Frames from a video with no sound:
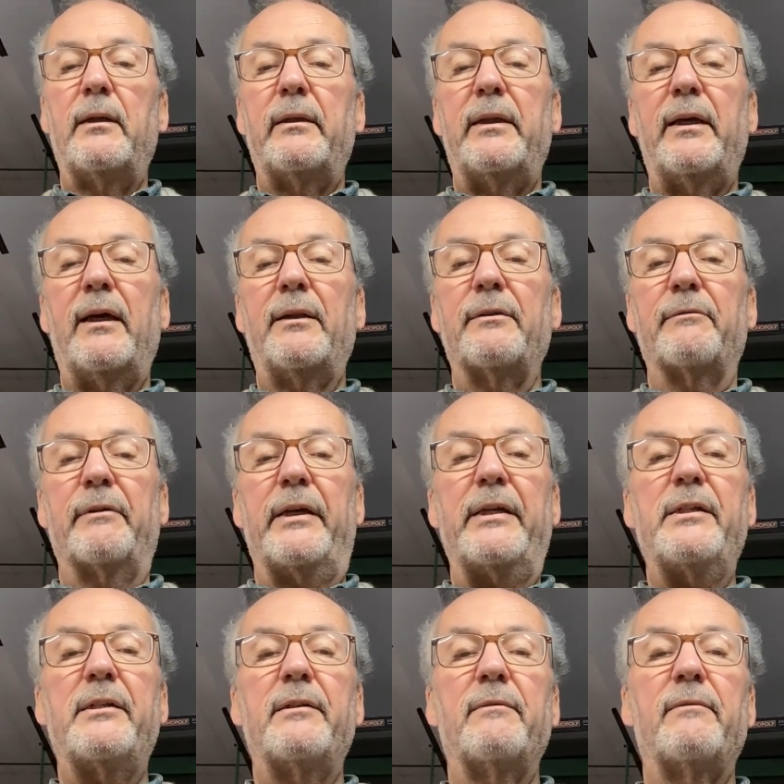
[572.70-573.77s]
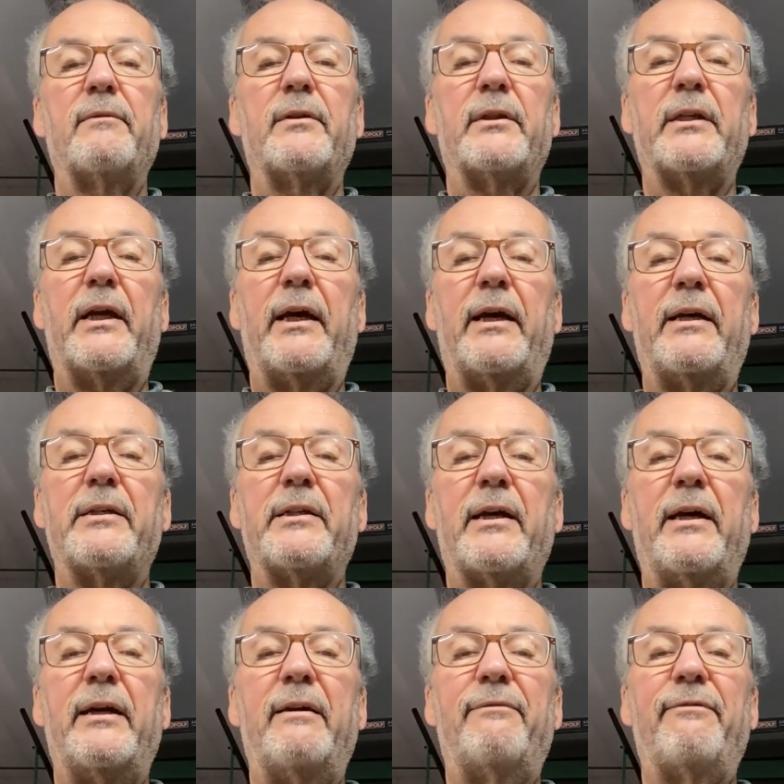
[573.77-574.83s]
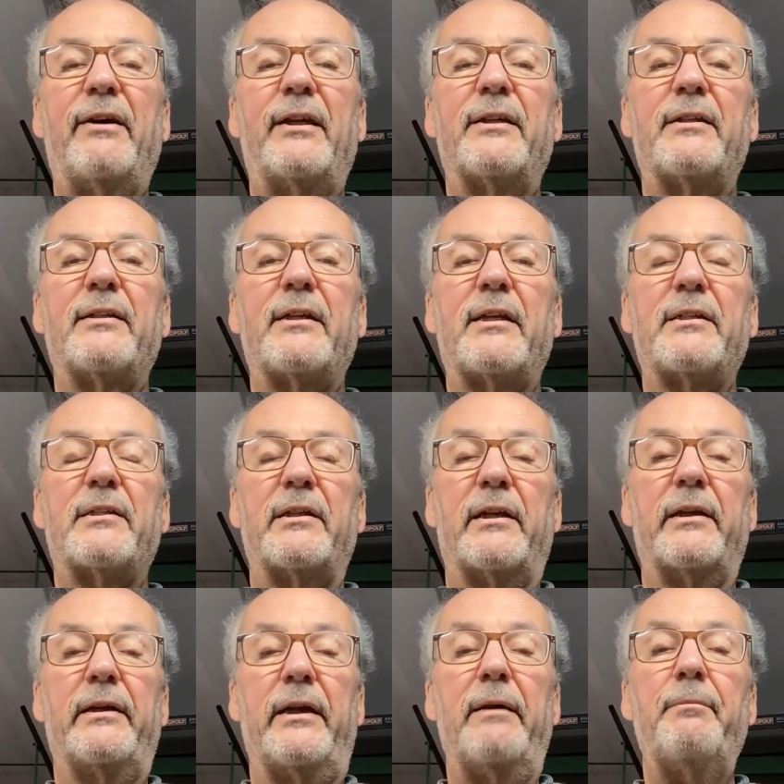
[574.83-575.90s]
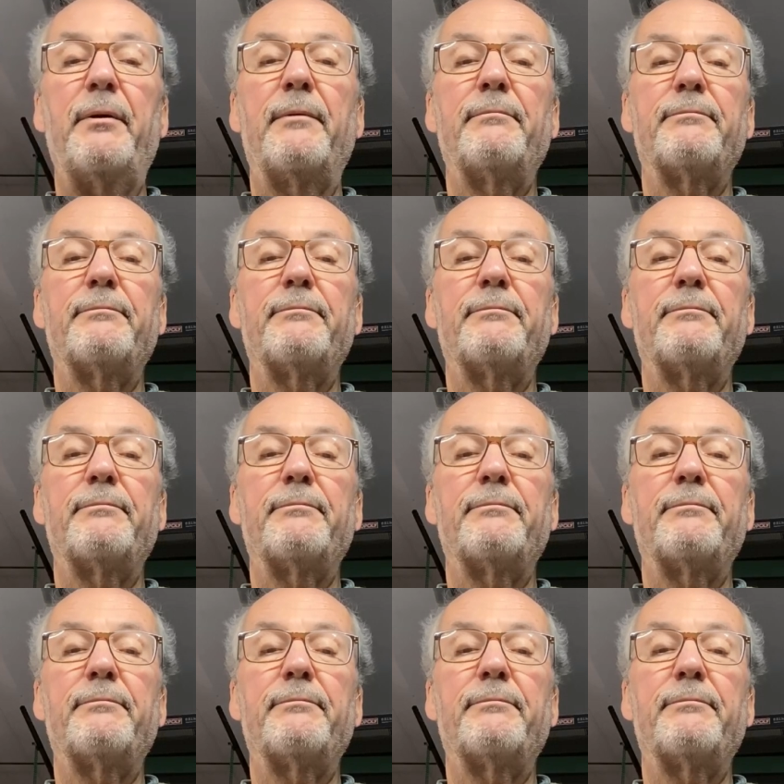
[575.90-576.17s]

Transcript: The other is that it has a fantastic nib.